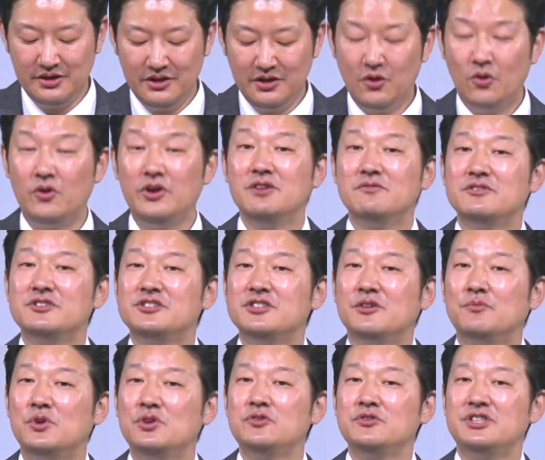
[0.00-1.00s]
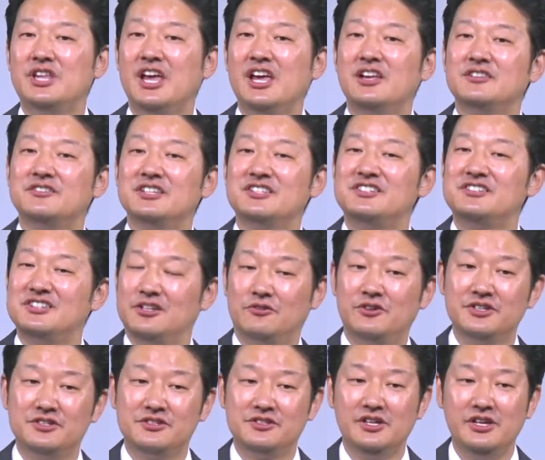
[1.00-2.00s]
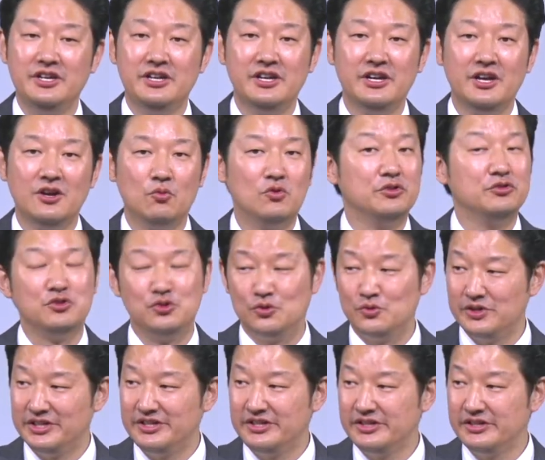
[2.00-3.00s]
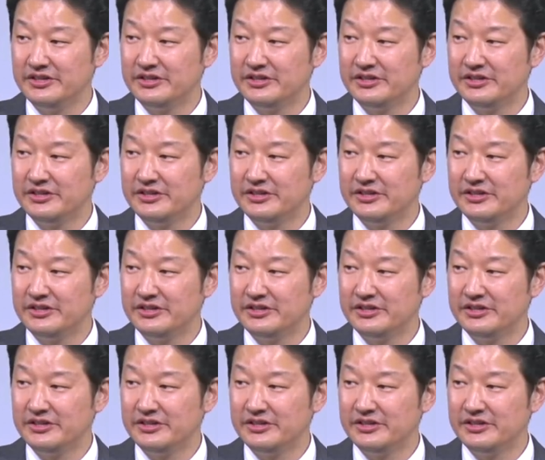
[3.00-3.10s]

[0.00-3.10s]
or even someone who takes it seriously, will do it.